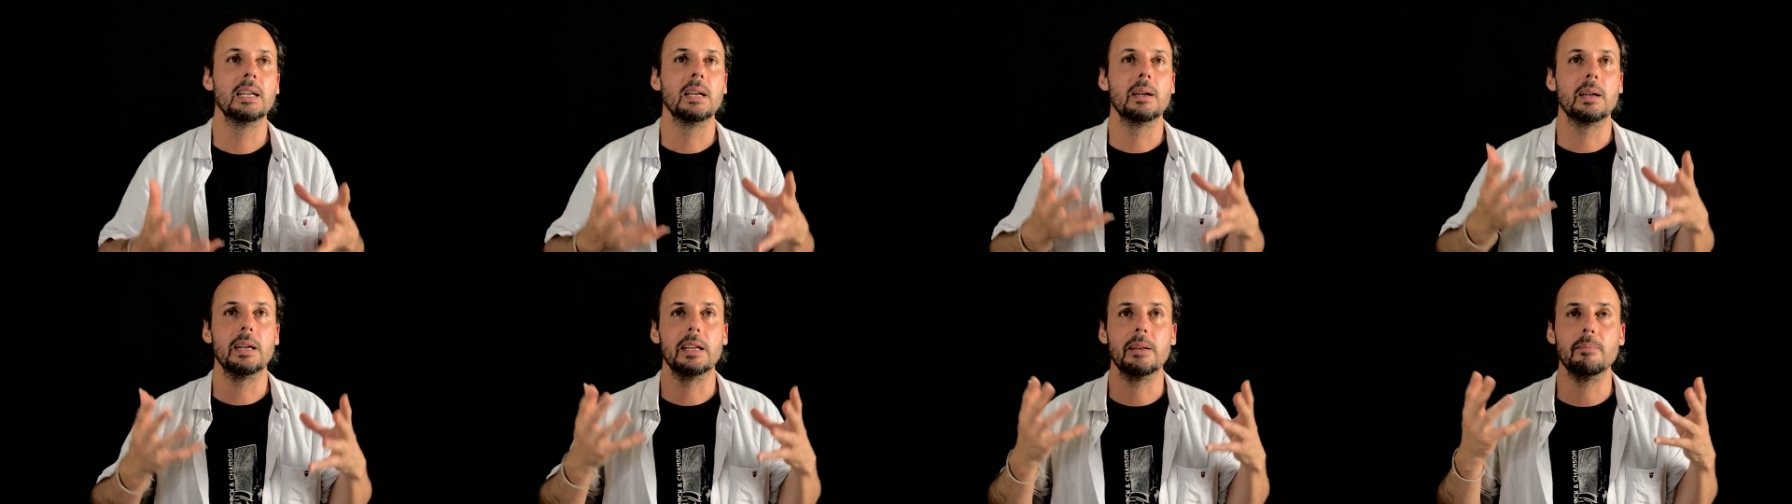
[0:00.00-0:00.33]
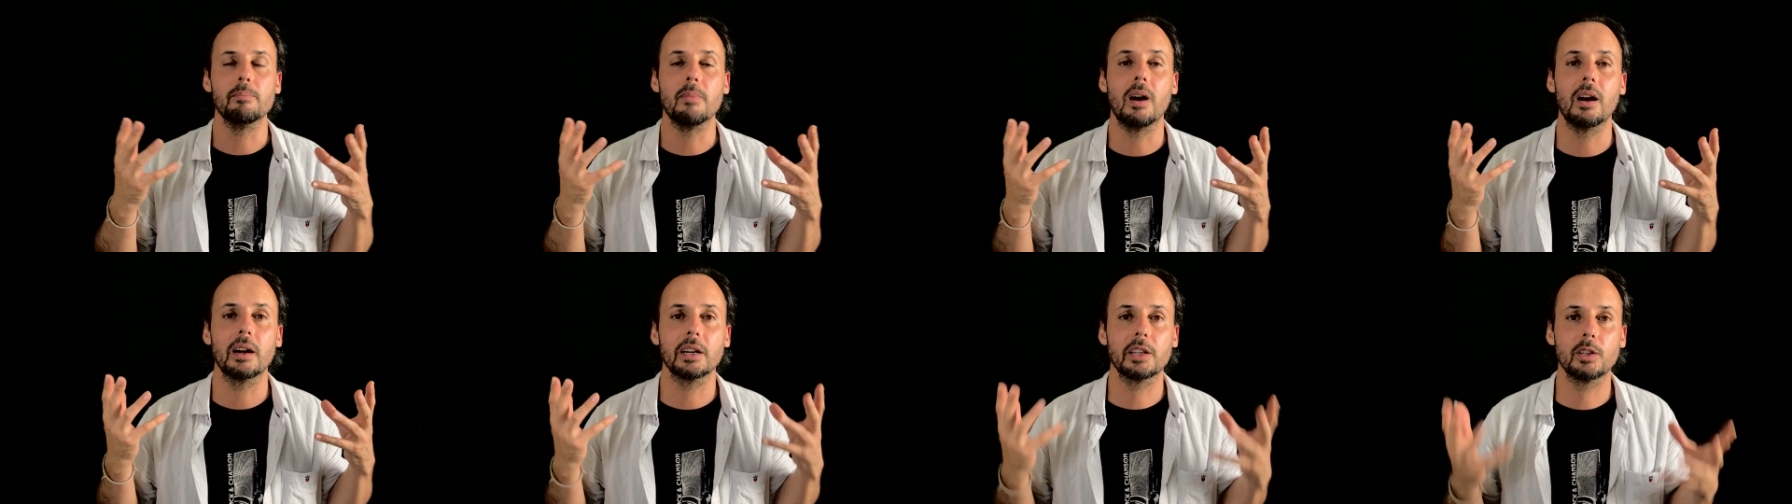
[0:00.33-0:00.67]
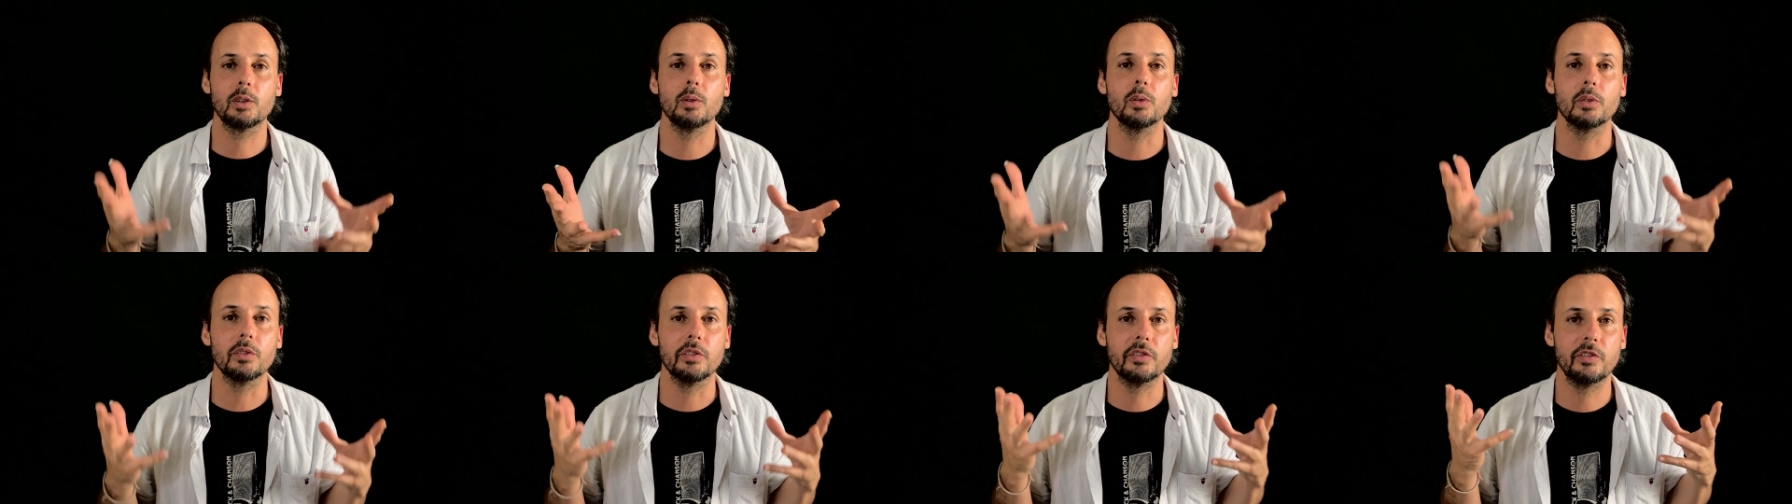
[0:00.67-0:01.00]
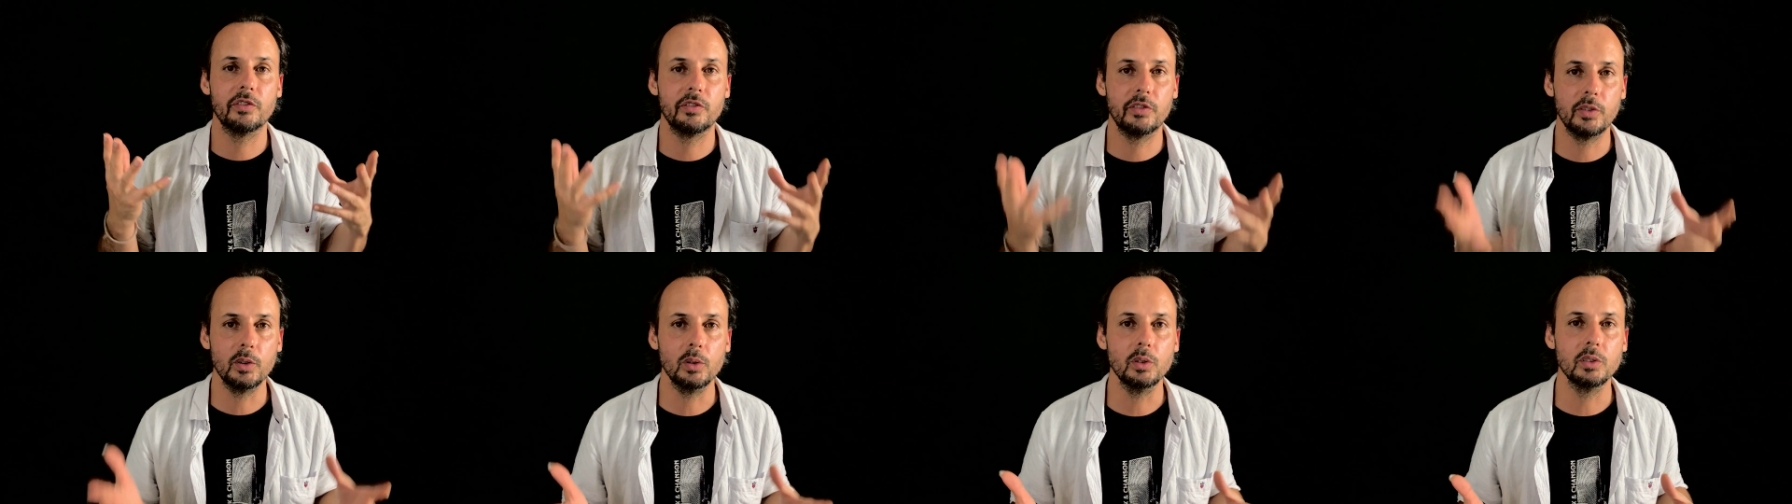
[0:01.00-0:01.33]
and mark your
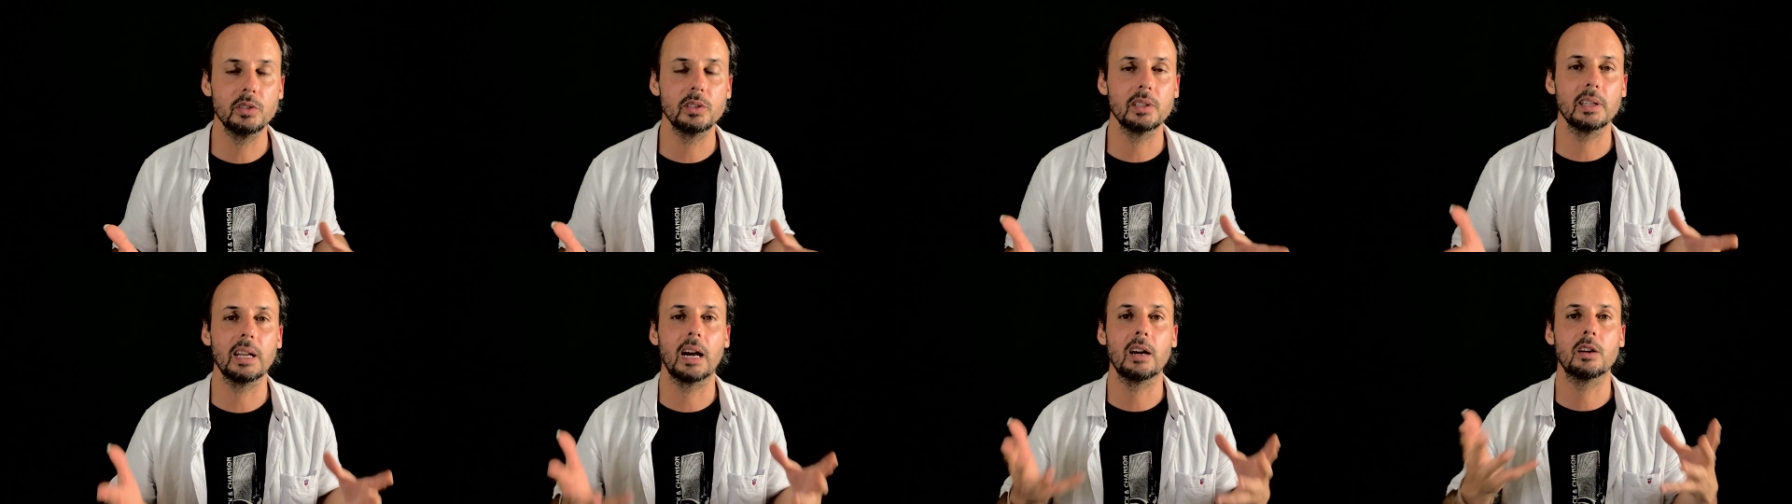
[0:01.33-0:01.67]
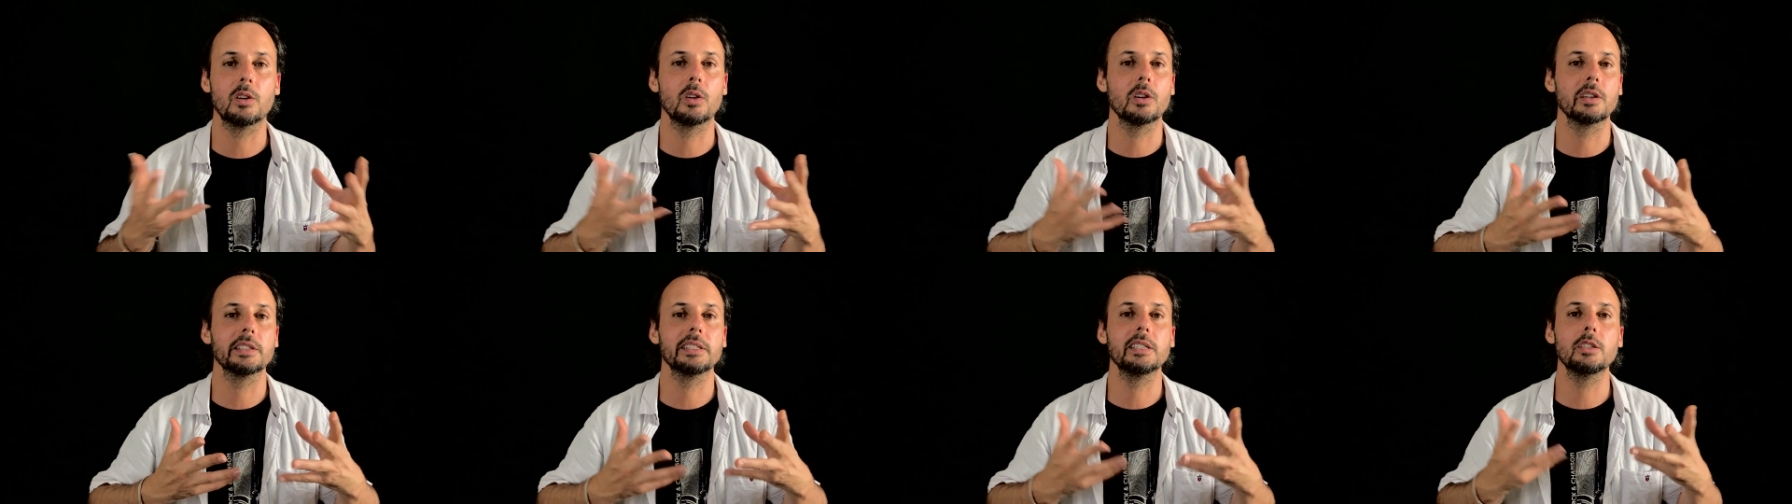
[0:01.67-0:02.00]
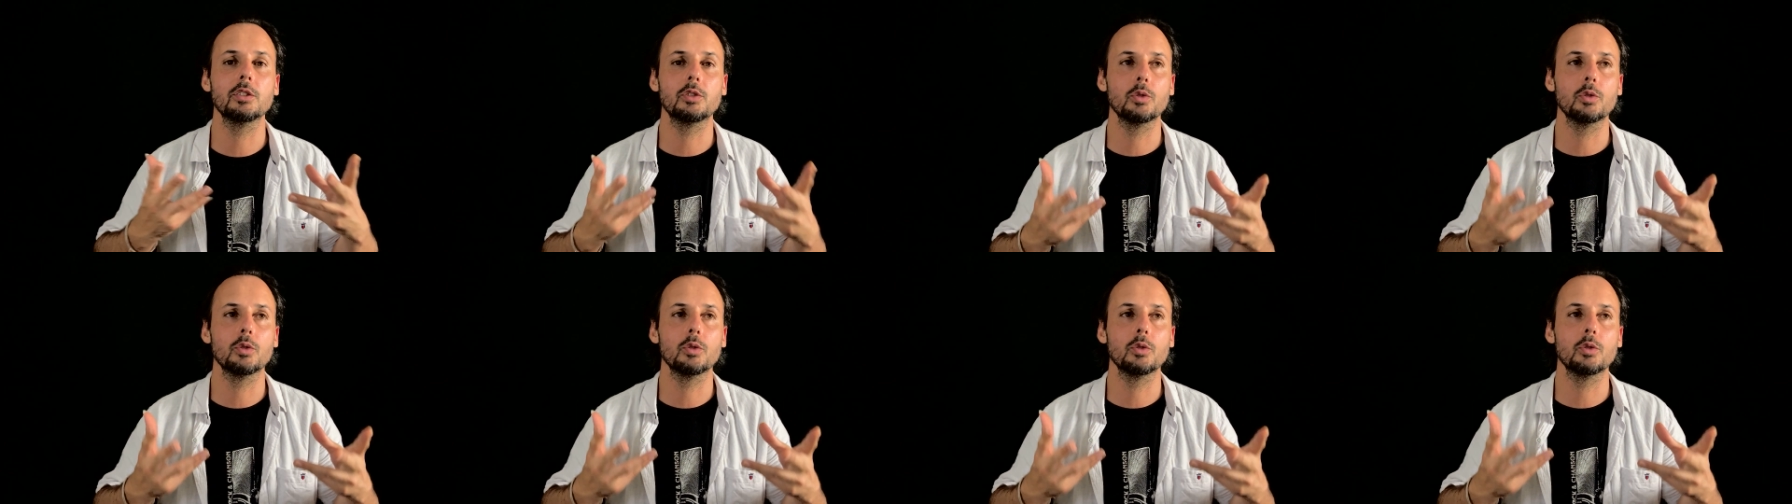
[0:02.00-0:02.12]
foot according